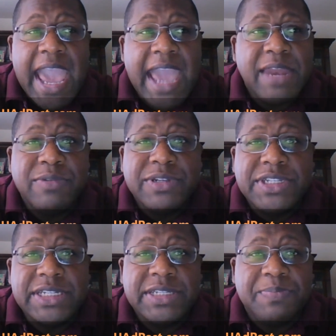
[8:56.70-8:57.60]
and it was
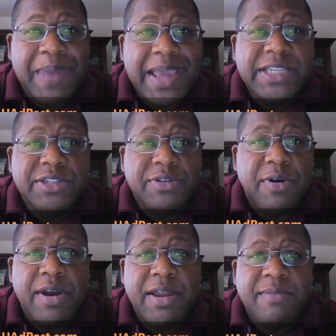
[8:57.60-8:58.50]
just based
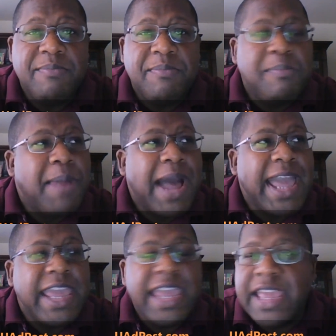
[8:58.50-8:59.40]
on
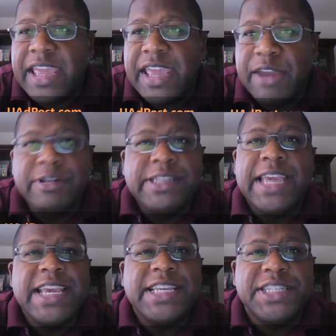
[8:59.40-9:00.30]
my
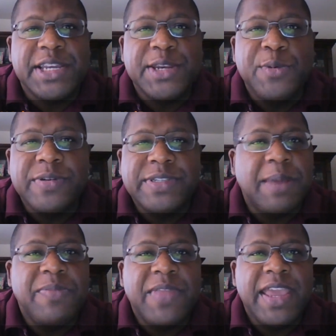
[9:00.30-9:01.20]
irritation with
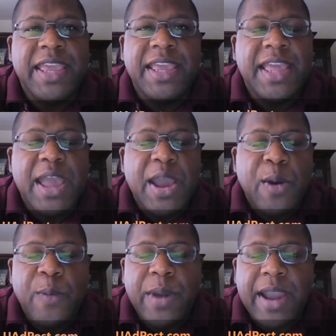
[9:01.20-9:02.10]
something
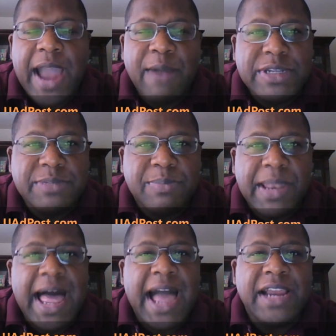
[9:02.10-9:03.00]
where I was
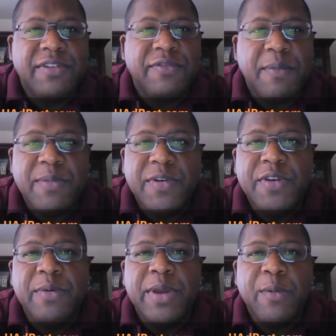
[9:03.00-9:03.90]
blocked from
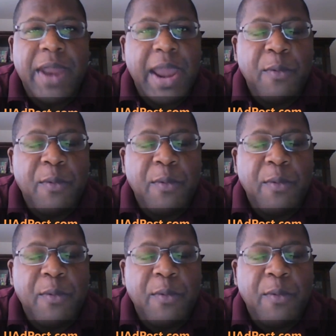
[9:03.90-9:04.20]
doing what I